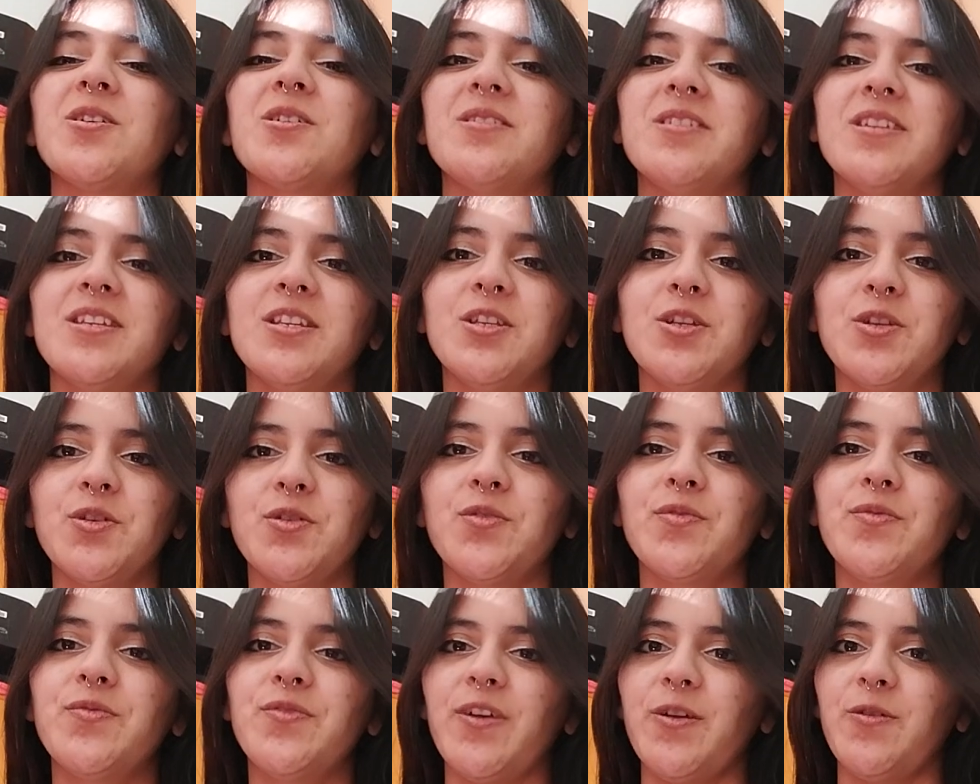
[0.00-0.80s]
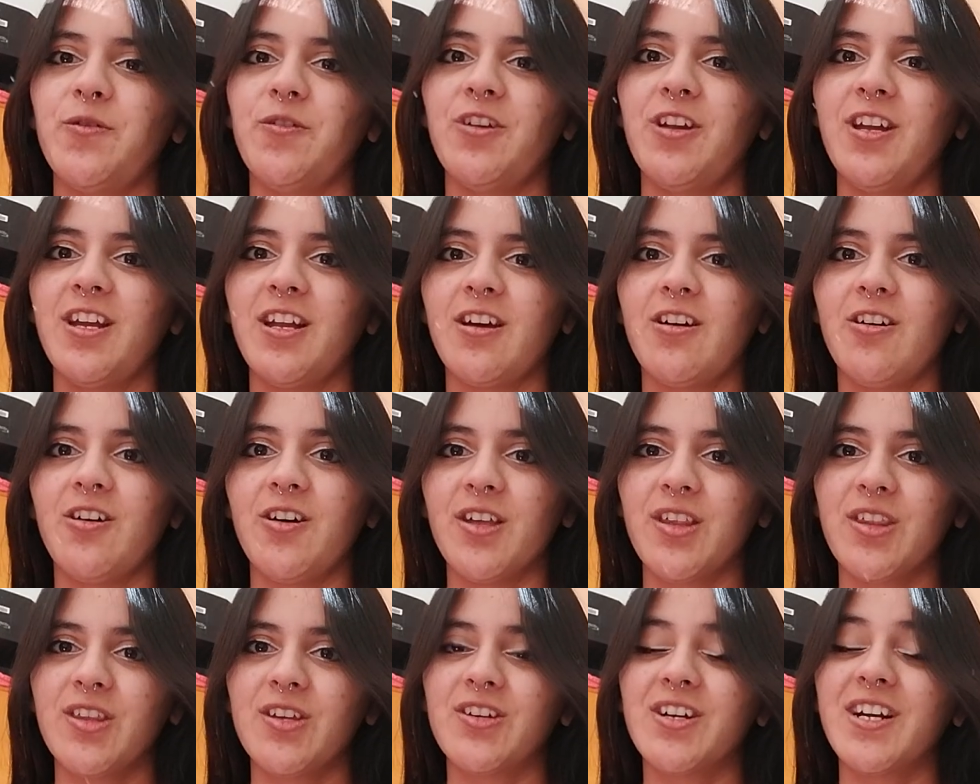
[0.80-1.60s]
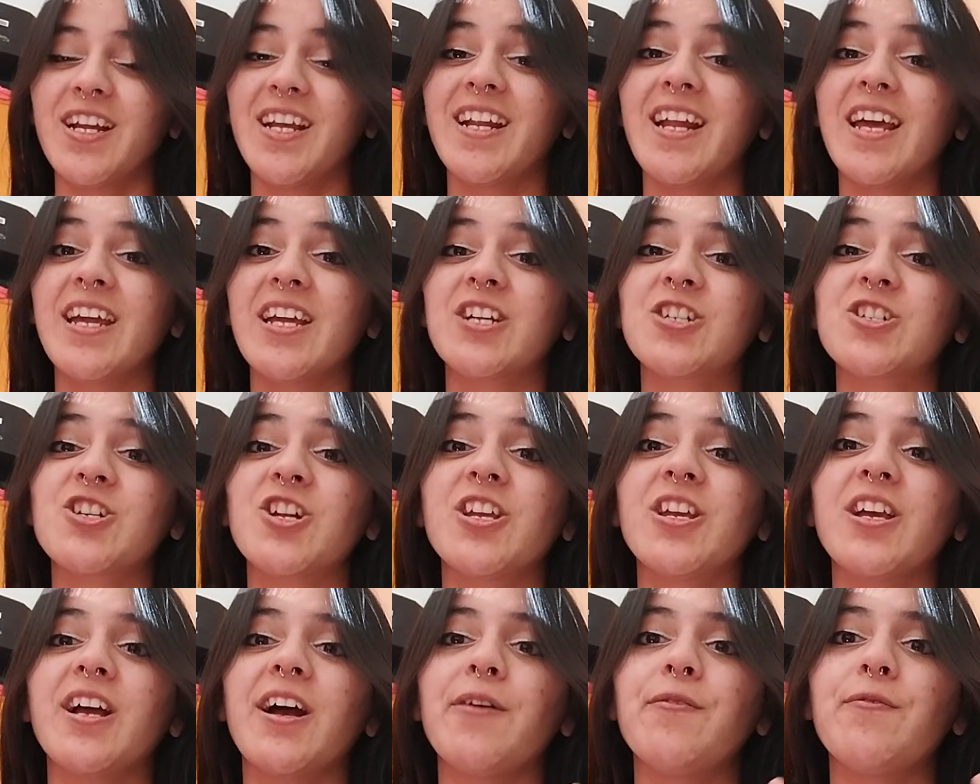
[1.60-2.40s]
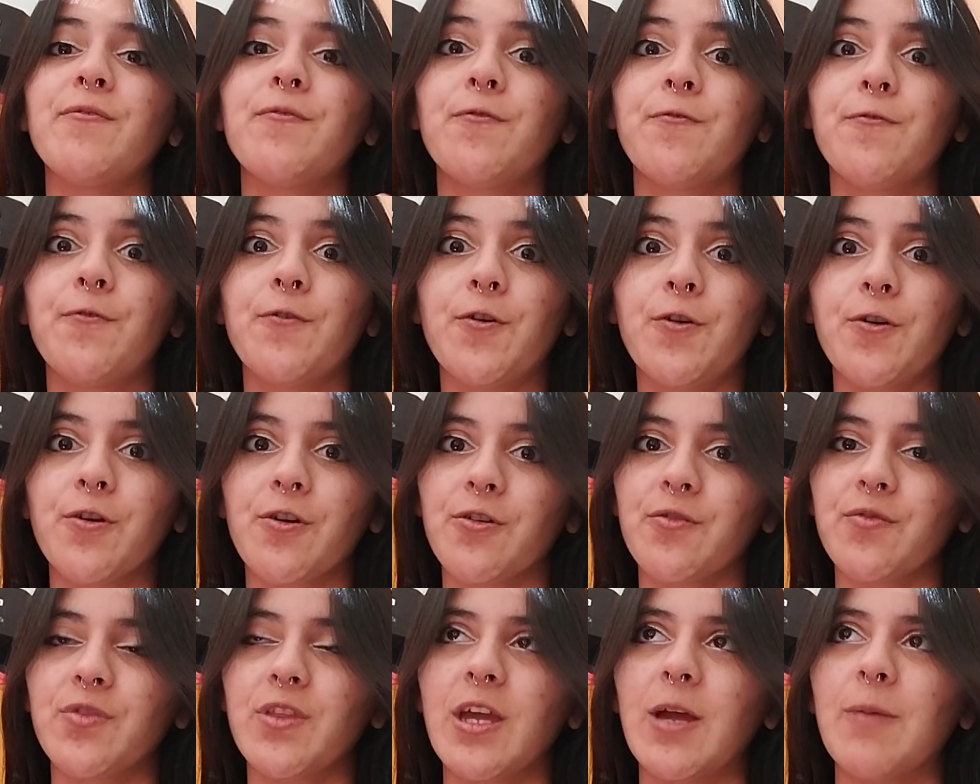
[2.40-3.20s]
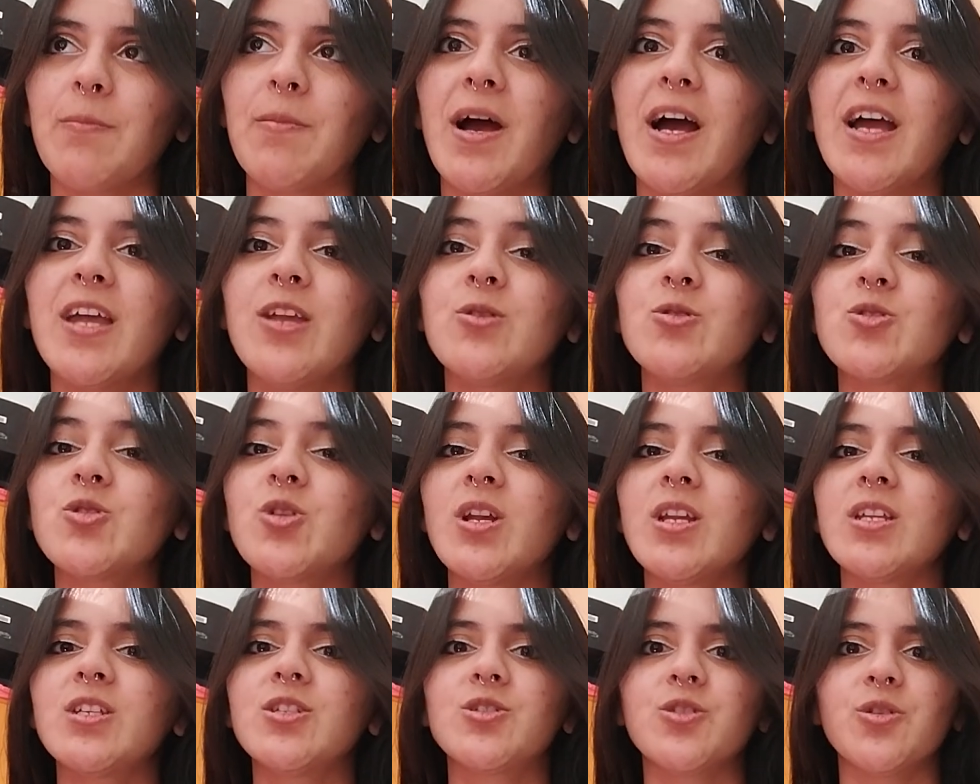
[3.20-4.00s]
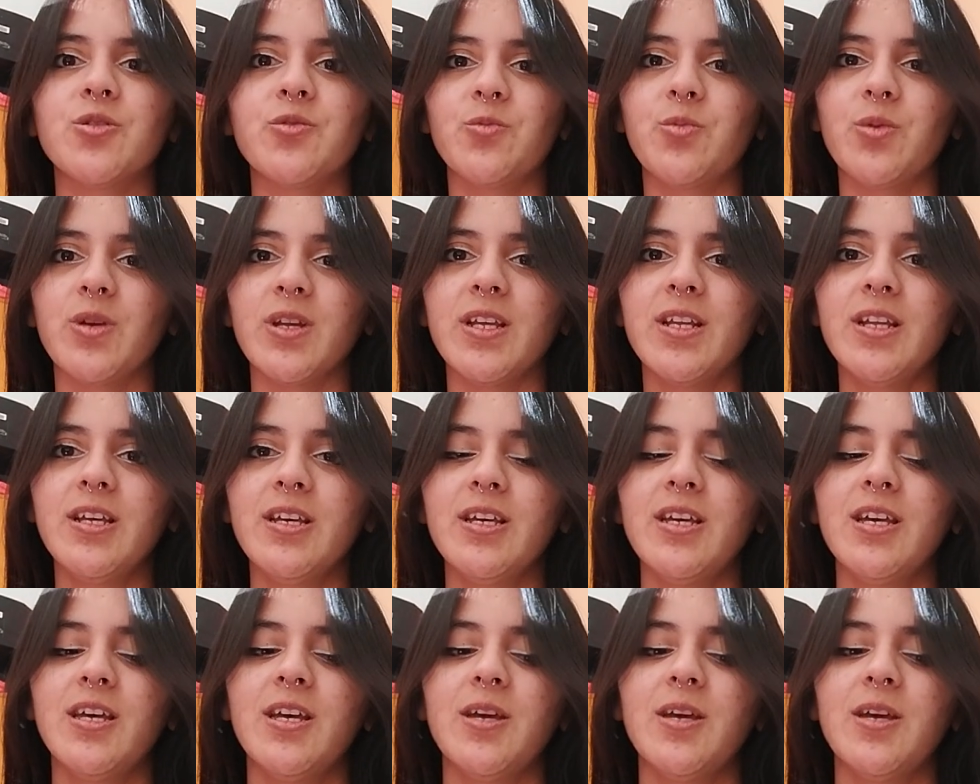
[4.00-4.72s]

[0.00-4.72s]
New favorite author, and I actually have four of them. I usually don't read